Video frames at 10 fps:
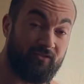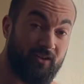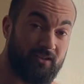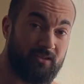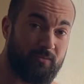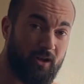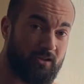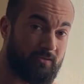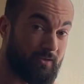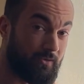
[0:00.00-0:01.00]
fun, to be
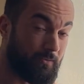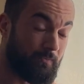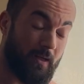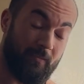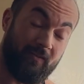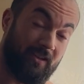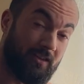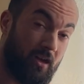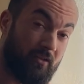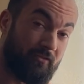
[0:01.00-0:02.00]
honest with you. I'm having a
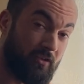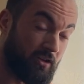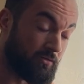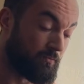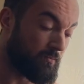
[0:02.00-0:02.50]
lot of fun.